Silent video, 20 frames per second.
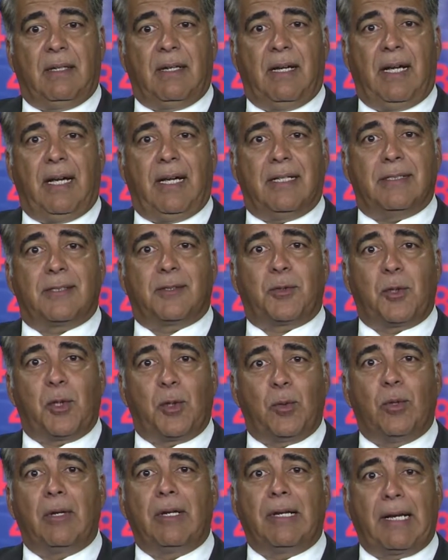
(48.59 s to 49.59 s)
And so
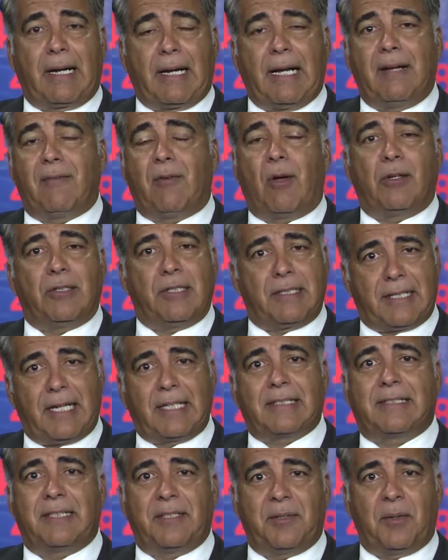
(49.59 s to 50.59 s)
you really got to have all your
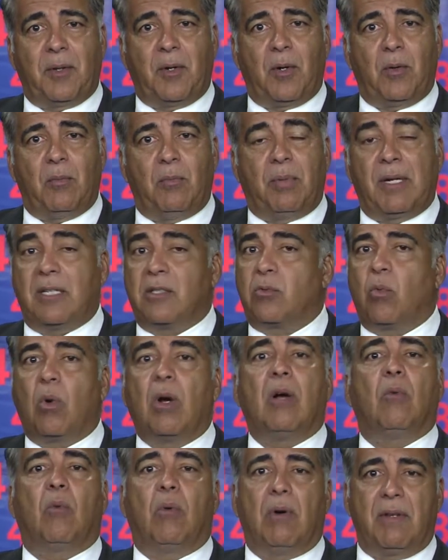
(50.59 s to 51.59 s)
ducks in a row, but it's
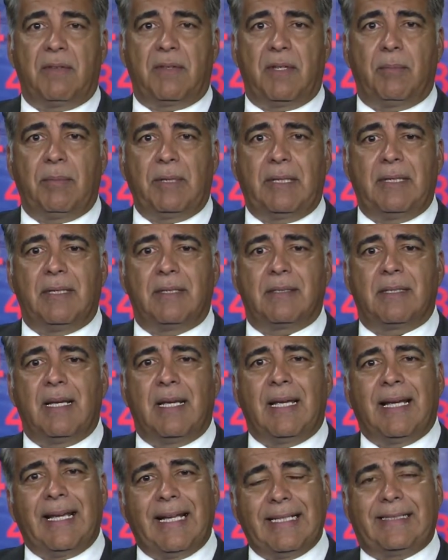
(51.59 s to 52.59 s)
well worth it because
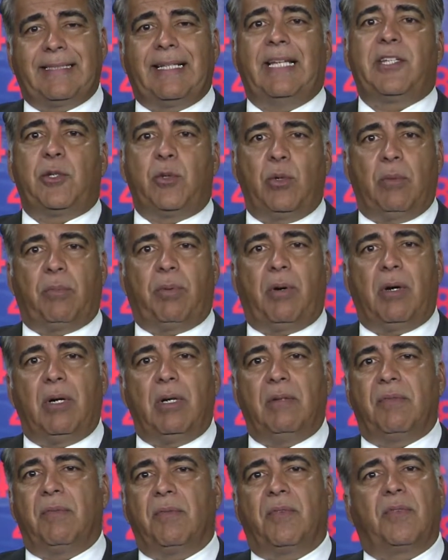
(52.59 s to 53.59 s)
it sets you
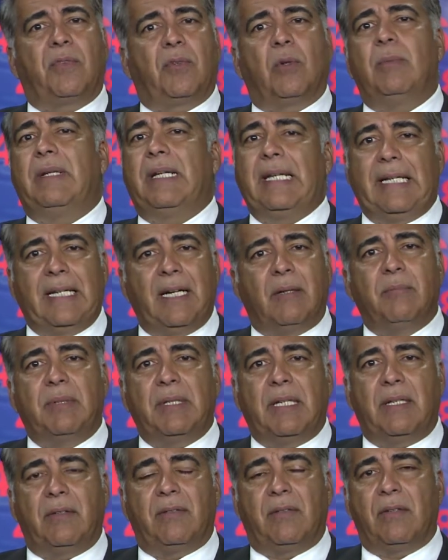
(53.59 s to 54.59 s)
apart from so many
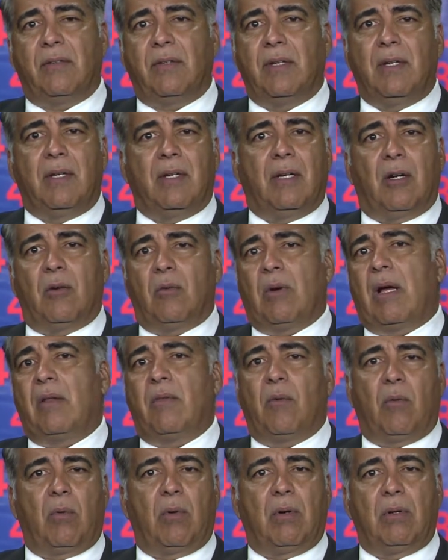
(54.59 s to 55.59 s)
companies and around
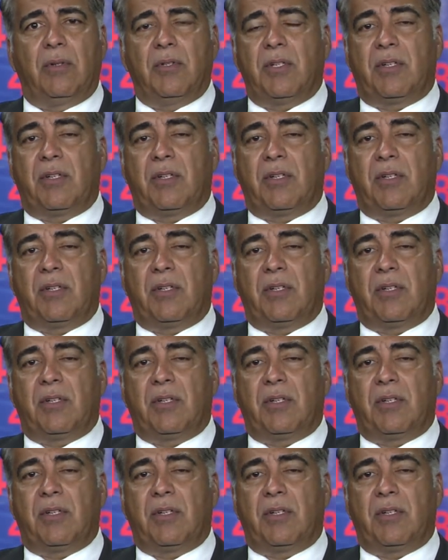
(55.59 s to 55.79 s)
the world.